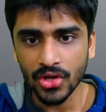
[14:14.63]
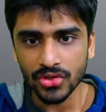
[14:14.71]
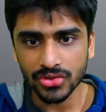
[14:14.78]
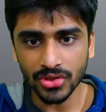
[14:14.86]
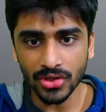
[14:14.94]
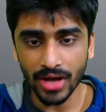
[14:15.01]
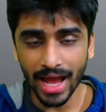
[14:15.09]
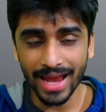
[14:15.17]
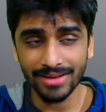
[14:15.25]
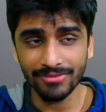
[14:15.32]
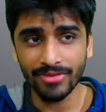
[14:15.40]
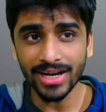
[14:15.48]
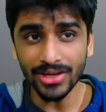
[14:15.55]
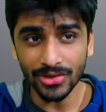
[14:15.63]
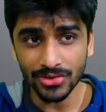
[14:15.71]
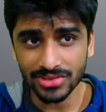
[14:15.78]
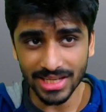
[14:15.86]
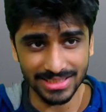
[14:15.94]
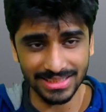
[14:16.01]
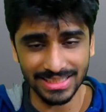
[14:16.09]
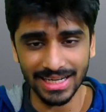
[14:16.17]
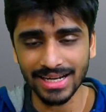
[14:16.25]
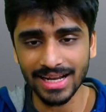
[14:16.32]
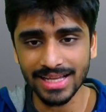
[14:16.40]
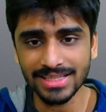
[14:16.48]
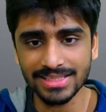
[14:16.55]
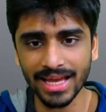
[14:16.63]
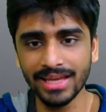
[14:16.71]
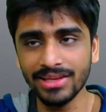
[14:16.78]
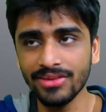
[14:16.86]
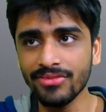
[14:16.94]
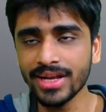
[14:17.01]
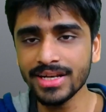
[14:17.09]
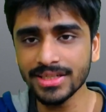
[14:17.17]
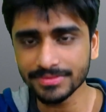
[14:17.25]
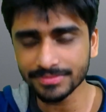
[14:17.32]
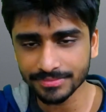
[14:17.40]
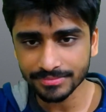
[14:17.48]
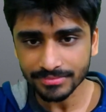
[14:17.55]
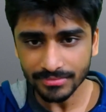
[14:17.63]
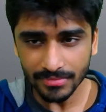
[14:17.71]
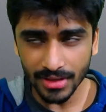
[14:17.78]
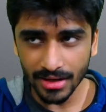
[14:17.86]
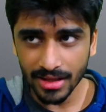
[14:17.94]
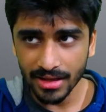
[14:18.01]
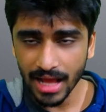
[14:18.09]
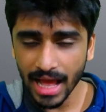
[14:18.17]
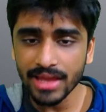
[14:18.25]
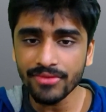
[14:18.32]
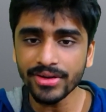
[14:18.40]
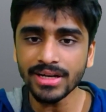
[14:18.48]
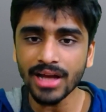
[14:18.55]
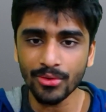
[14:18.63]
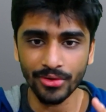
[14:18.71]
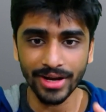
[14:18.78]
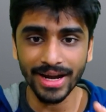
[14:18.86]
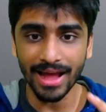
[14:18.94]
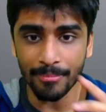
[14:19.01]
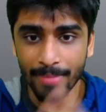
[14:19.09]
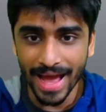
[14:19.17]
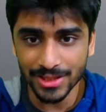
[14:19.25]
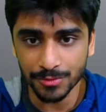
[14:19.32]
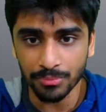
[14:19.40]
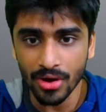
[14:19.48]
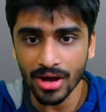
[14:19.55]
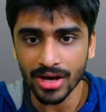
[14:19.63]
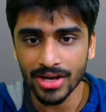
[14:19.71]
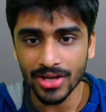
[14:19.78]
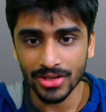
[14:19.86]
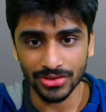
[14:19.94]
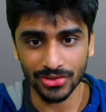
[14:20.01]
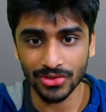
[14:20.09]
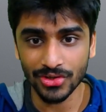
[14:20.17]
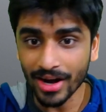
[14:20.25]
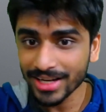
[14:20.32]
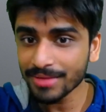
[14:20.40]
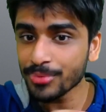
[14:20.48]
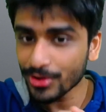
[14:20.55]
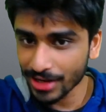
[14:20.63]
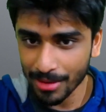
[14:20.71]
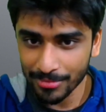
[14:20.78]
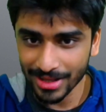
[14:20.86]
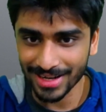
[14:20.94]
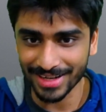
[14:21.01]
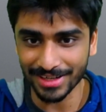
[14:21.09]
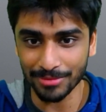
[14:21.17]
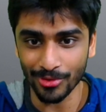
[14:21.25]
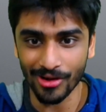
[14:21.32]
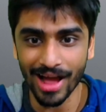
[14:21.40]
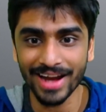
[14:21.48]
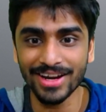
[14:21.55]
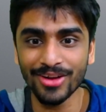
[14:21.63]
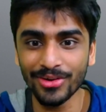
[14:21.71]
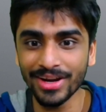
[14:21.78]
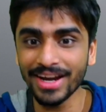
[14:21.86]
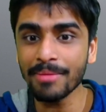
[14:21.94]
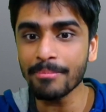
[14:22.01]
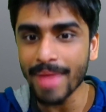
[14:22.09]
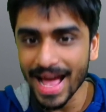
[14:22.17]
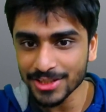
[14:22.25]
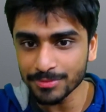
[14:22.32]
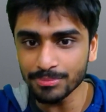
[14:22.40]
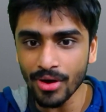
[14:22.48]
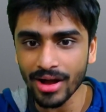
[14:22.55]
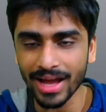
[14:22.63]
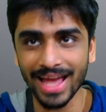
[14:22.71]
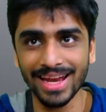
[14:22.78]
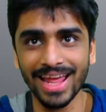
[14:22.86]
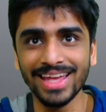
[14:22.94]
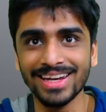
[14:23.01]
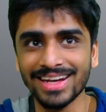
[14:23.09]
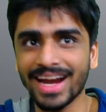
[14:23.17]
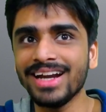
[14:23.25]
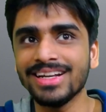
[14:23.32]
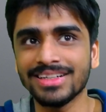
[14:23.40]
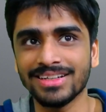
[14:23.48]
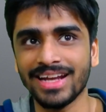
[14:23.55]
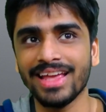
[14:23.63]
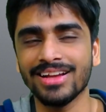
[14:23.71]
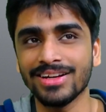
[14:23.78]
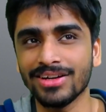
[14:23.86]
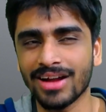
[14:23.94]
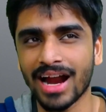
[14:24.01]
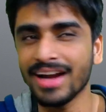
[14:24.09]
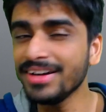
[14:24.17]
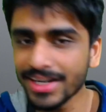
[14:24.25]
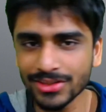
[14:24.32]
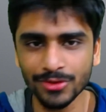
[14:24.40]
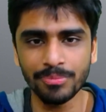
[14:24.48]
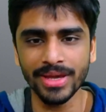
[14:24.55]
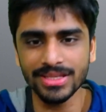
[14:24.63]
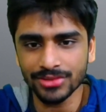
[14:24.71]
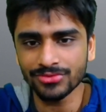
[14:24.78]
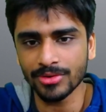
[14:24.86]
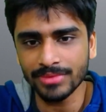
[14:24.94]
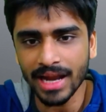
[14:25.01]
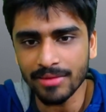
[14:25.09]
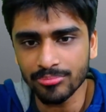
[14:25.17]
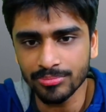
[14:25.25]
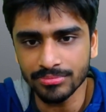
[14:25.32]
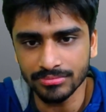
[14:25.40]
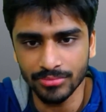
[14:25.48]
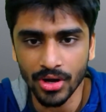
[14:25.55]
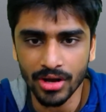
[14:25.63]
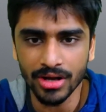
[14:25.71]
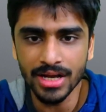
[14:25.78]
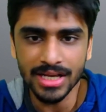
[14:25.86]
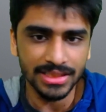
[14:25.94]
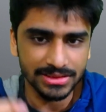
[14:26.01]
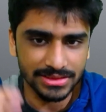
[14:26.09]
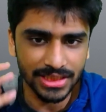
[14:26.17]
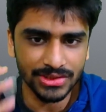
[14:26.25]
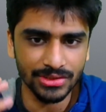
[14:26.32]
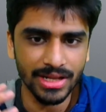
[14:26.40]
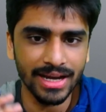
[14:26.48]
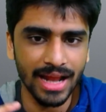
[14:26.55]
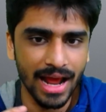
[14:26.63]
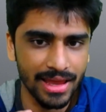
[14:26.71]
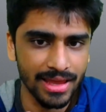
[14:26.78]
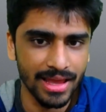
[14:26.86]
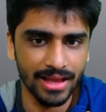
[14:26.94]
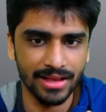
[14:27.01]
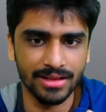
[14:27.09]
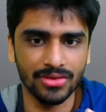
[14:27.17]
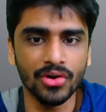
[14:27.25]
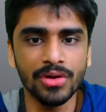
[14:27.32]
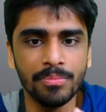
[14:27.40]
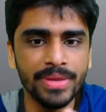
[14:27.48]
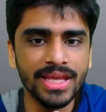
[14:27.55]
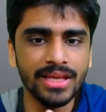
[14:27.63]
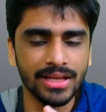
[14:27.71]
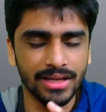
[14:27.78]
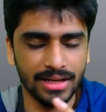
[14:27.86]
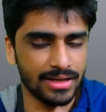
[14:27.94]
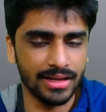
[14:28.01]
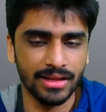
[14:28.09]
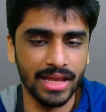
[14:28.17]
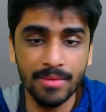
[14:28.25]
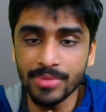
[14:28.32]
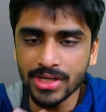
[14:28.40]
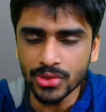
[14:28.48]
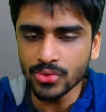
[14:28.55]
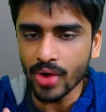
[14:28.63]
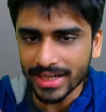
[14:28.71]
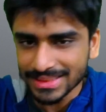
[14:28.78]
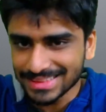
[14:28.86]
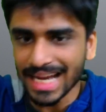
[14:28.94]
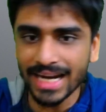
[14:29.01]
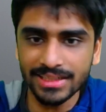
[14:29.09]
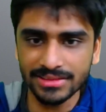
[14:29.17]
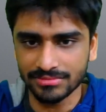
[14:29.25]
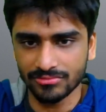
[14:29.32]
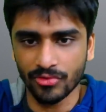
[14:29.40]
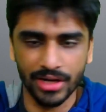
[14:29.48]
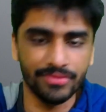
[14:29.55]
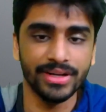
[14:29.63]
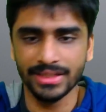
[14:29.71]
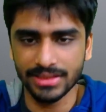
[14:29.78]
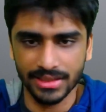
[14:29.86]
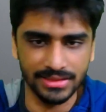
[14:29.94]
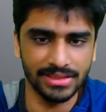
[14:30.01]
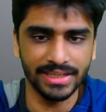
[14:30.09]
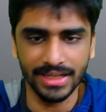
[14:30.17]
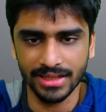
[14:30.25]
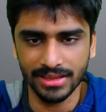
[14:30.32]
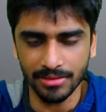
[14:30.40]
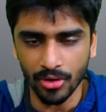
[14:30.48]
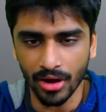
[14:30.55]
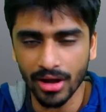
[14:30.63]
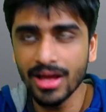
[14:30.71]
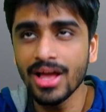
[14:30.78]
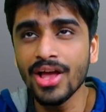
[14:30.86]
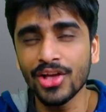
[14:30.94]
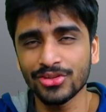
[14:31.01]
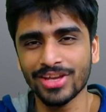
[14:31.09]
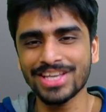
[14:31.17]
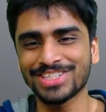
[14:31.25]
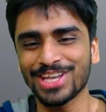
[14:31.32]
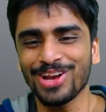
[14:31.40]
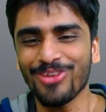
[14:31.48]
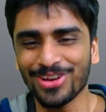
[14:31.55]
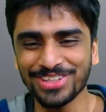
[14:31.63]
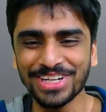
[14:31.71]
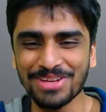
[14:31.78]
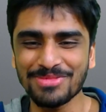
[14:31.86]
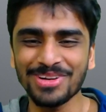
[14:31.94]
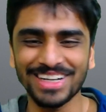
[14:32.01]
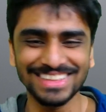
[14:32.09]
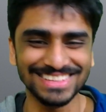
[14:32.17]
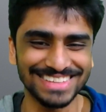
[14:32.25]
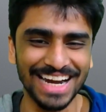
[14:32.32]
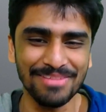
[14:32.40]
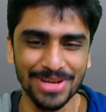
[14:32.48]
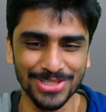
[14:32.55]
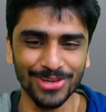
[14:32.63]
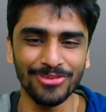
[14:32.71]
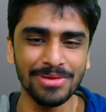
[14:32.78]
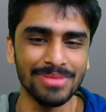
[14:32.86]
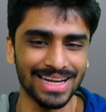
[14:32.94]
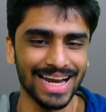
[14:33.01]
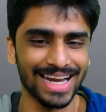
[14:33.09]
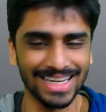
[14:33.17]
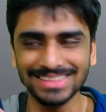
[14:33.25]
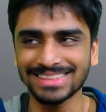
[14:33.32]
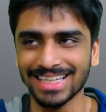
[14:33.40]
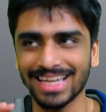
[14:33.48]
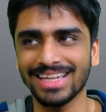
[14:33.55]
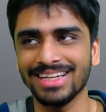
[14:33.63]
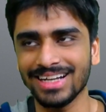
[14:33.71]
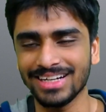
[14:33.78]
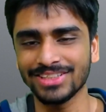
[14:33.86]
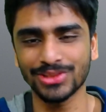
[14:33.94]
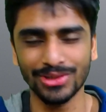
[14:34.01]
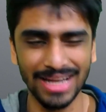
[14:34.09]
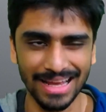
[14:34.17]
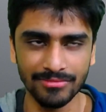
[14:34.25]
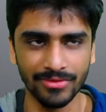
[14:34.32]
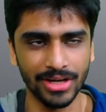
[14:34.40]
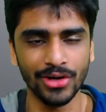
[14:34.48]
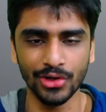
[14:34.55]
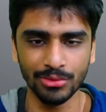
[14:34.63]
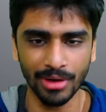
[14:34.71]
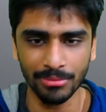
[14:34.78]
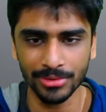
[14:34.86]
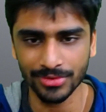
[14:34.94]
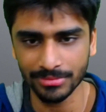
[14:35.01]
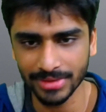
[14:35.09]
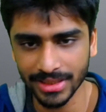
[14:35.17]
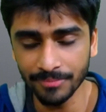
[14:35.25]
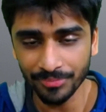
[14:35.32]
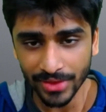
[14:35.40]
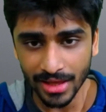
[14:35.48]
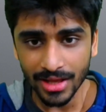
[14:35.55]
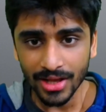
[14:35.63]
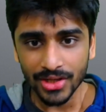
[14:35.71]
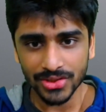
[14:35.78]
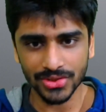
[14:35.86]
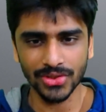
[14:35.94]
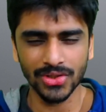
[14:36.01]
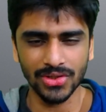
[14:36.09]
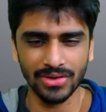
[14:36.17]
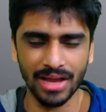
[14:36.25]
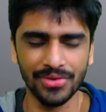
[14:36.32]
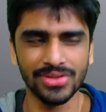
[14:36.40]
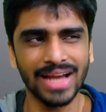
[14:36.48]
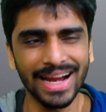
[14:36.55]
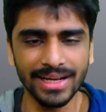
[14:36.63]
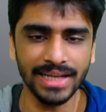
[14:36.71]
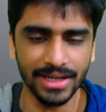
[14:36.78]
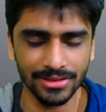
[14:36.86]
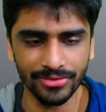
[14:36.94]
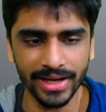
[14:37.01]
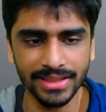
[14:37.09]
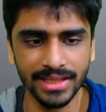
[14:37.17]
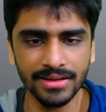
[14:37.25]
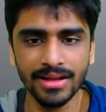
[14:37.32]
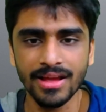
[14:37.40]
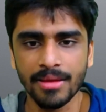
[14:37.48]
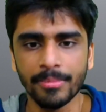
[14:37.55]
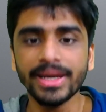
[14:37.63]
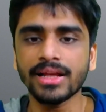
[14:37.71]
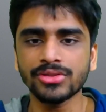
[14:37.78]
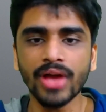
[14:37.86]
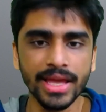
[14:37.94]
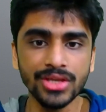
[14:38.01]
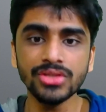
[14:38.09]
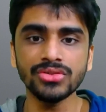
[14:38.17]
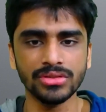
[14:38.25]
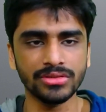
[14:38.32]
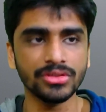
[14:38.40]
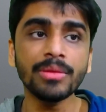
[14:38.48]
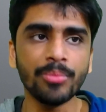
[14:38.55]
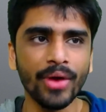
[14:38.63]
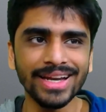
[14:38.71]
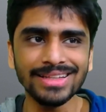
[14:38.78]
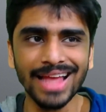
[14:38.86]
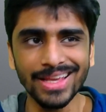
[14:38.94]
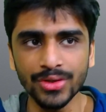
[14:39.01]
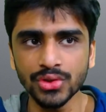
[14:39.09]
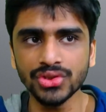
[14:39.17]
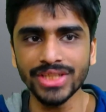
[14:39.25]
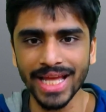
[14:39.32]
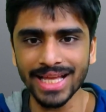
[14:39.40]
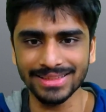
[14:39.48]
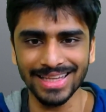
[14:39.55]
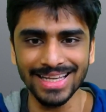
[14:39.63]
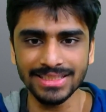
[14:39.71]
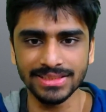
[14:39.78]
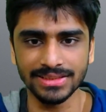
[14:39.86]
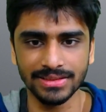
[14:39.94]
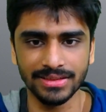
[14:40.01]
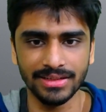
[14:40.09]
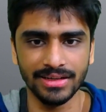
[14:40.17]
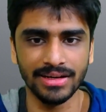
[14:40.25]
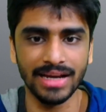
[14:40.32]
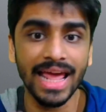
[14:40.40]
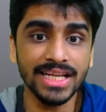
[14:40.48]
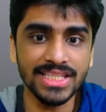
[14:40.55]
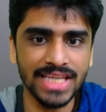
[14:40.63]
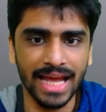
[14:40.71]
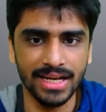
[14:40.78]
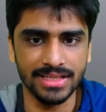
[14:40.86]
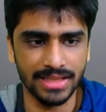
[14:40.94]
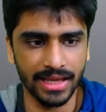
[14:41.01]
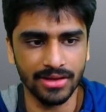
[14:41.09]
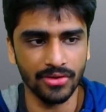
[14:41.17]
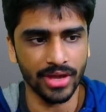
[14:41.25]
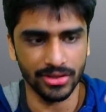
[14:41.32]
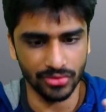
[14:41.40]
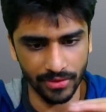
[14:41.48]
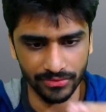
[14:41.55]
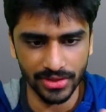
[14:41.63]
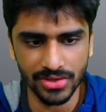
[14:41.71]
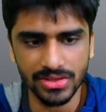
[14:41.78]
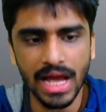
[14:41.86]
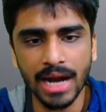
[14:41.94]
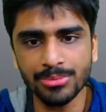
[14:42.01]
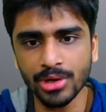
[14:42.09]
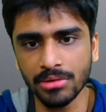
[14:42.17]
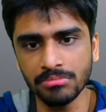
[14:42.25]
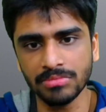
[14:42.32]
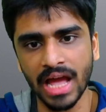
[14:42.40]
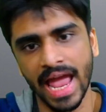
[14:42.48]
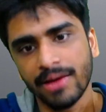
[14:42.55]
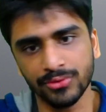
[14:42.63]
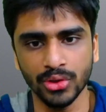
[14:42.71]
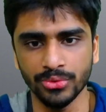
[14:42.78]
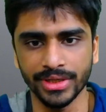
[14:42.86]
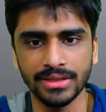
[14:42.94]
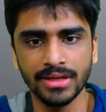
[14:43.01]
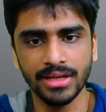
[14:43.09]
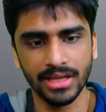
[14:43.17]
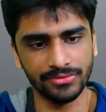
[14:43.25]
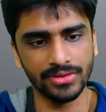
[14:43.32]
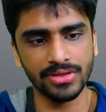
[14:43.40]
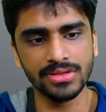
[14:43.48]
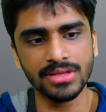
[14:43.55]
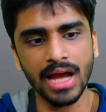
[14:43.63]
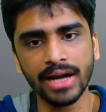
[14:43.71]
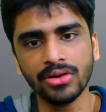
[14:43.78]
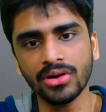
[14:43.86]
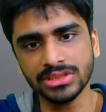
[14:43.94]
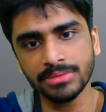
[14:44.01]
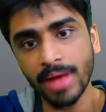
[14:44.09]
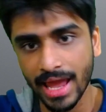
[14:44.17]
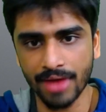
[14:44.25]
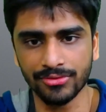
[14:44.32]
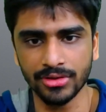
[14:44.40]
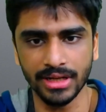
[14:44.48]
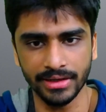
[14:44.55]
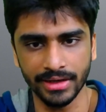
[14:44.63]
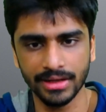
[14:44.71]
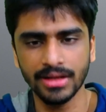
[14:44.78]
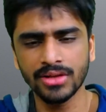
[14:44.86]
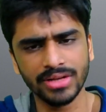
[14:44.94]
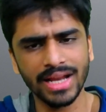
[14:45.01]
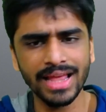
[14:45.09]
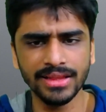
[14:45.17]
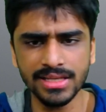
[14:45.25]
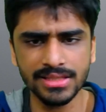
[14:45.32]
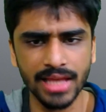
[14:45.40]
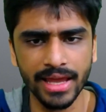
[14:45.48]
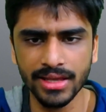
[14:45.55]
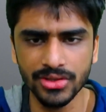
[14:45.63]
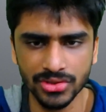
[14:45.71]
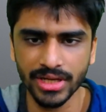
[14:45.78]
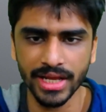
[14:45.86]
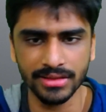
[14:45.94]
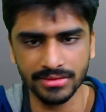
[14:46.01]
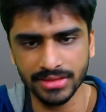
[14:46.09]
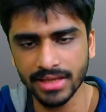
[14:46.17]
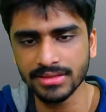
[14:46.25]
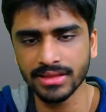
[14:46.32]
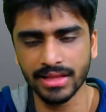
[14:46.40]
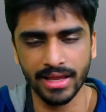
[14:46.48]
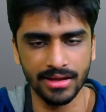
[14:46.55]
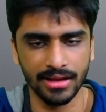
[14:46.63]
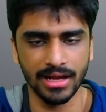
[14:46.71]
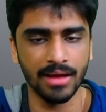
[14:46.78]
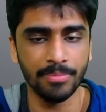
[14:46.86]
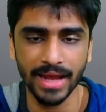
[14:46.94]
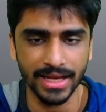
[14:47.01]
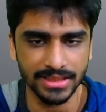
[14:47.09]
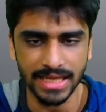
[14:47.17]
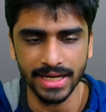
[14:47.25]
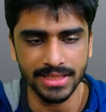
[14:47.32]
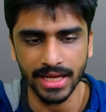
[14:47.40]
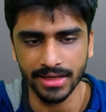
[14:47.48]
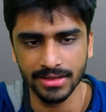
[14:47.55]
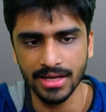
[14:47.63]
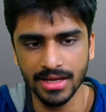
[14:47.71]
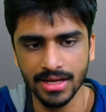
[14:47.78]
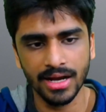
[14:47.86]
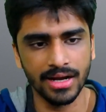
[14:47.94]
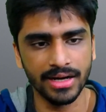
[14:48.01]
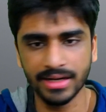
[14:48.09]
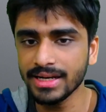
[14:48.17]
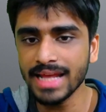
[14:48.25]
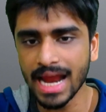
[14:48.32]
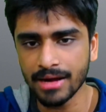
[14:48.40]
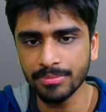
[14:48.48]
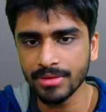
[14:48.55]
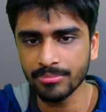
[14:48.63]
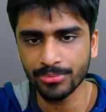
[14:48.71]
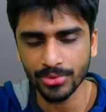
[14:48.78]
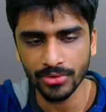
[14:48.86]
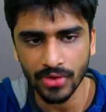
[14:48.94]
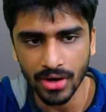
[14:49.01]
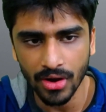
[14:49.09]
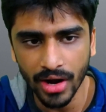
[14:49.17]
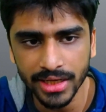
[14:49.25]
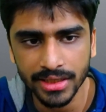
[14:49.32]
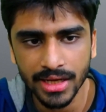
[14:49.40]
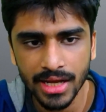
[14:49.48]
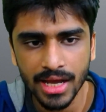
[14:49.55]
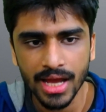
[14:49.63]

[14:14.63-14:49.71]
So I went to such great lengths. I even downloaded a maths book. So not a programming related book. I downloaded a maths book, and I read like hundreds of pages from that book, just so that I could be able to understand whatever is written in the blog. So I still wasn't able to understand much of it, but at least I understood like one or two problems from there. So I was kind of satisfied then. But yeah, so the point is, I used to take things like a challenge, like, okay, so if this is a hard problem, I have to do it. If this is a hard concept, I have to learn it. So like this, I used to take things like up like a challenge, and really helped me improve a lot.